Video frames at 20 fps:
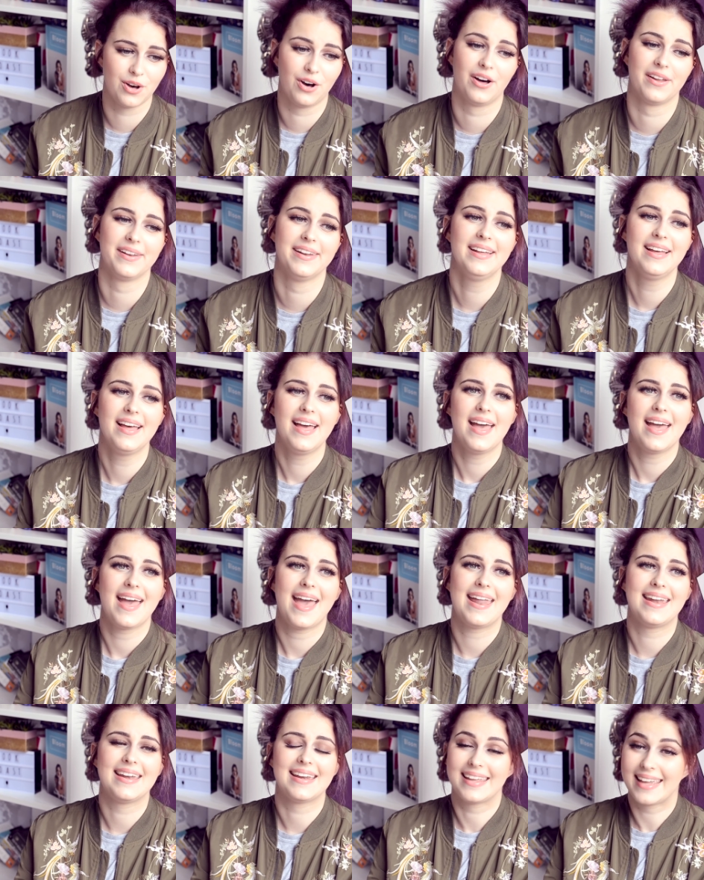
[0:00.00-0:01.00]
on
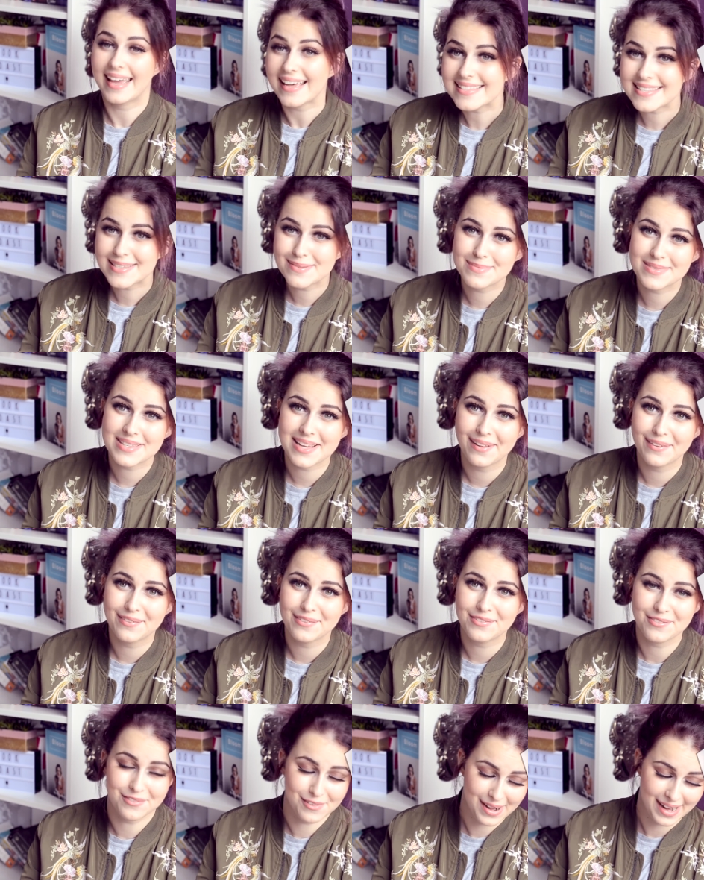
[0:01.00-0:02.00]
and gets himself
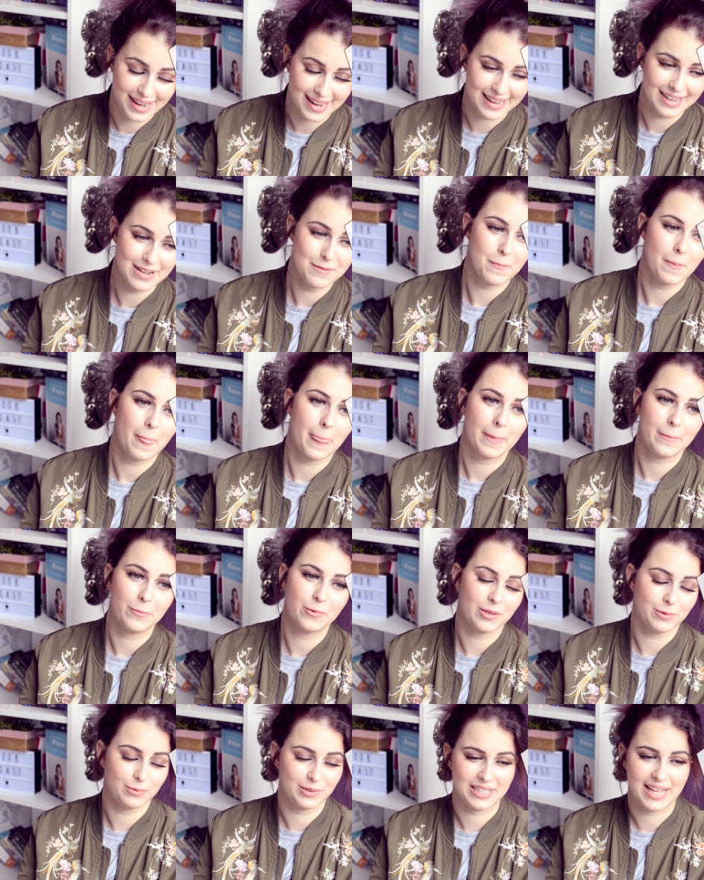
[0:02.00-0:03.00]
free,
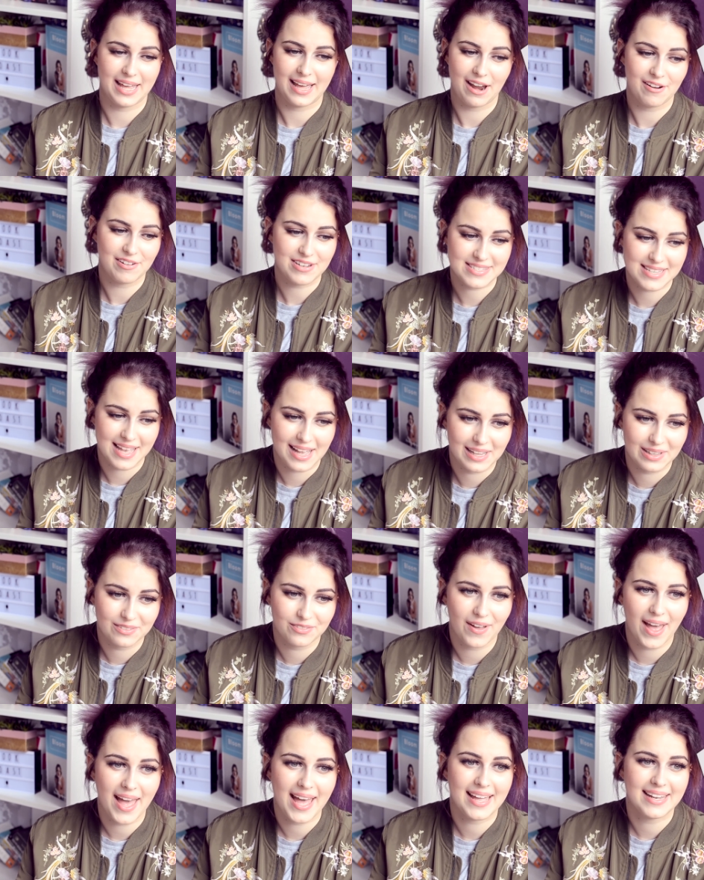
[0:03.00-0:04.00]
well, with Harry's help,
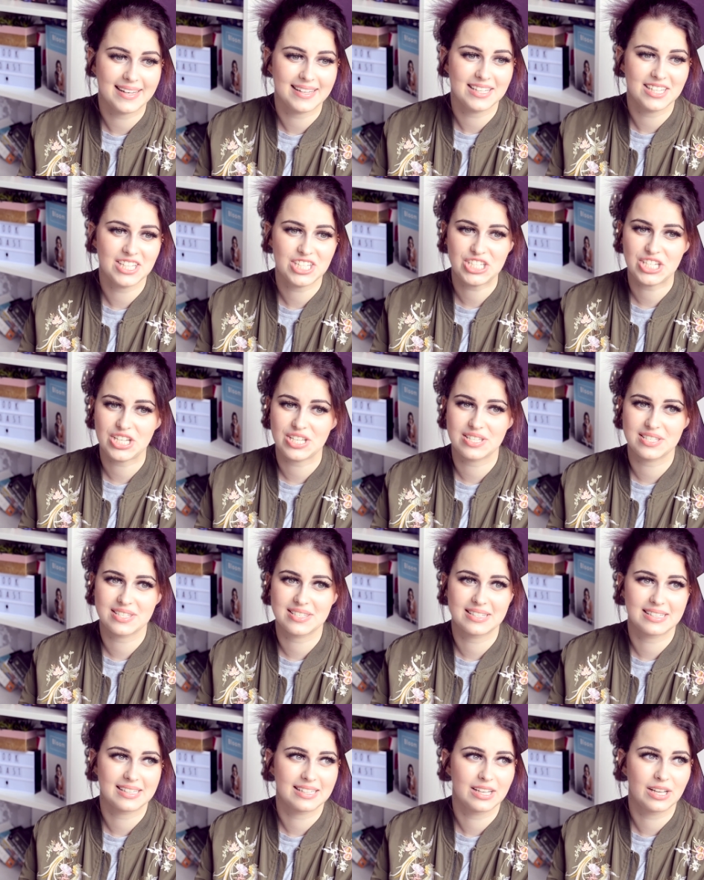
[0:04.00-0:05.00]
and he just
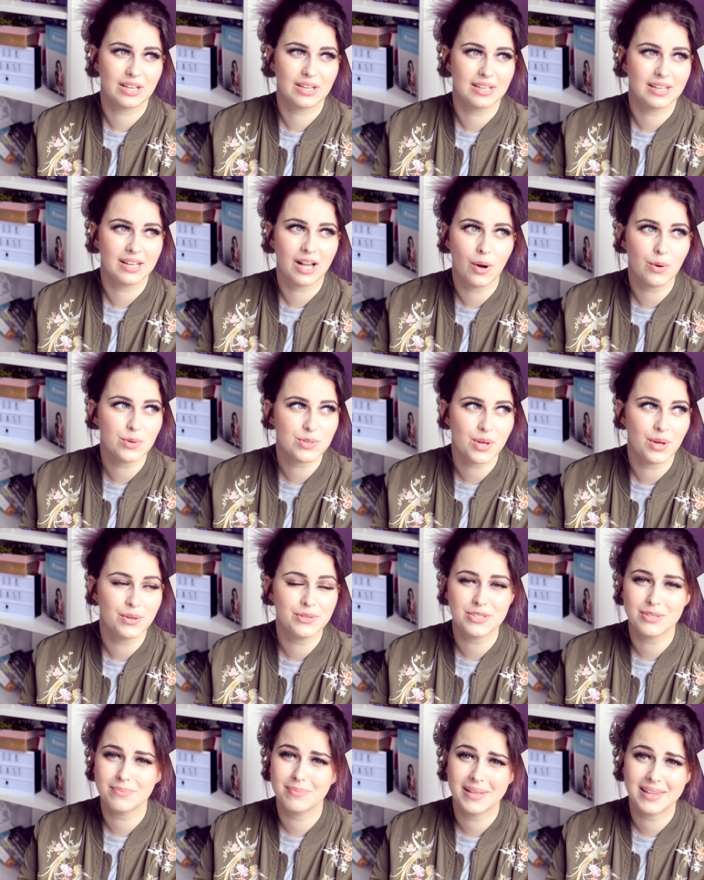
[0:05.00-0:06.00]
goes
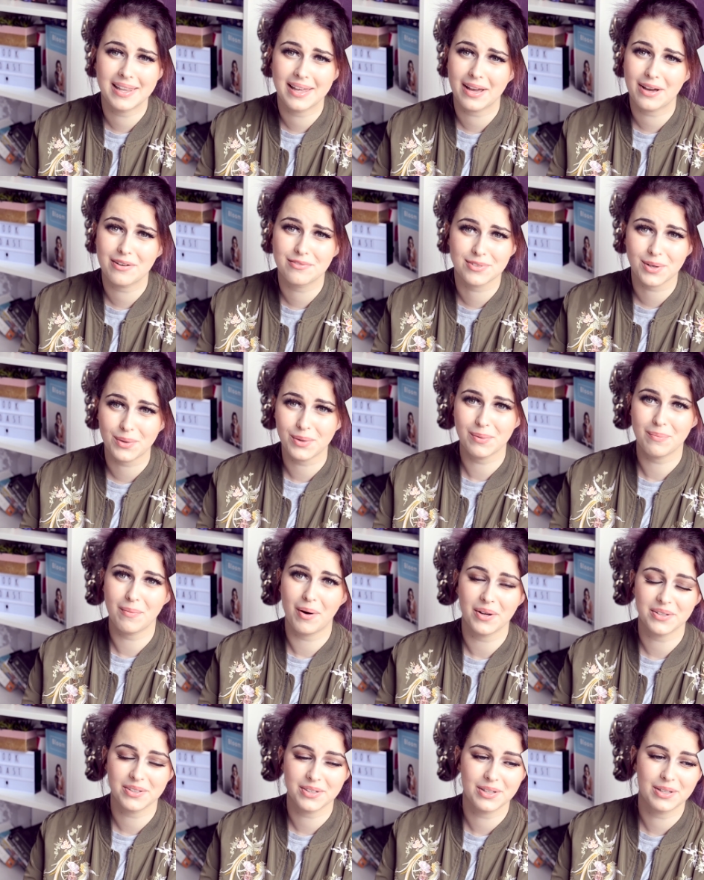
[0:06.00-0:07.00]
on to be like a role
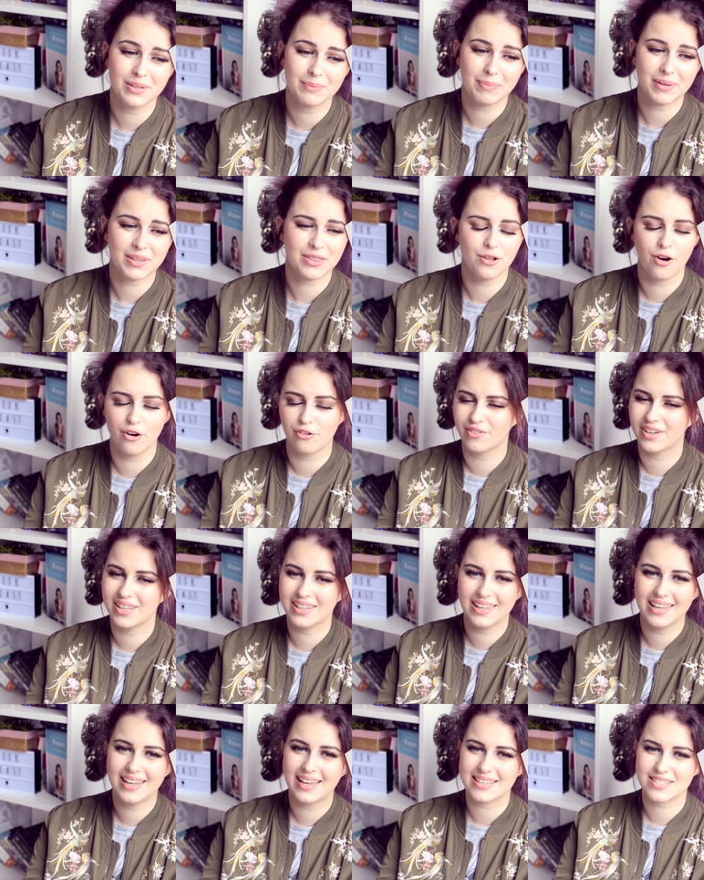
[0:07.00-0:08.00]
model, but not
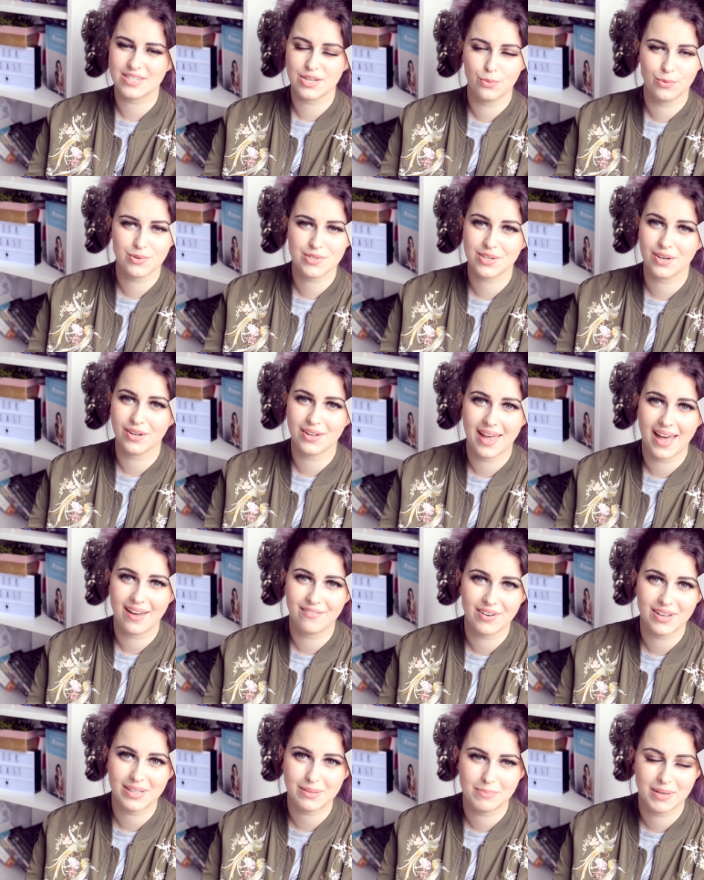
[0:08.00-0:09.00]
really, because no one's gonna
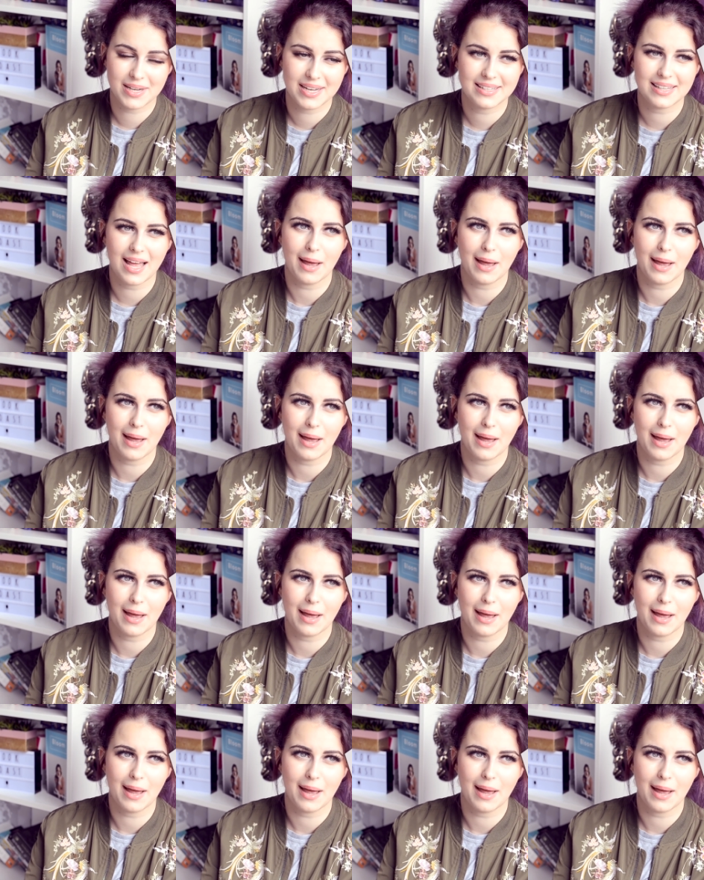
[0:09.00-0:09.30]
ever admit it.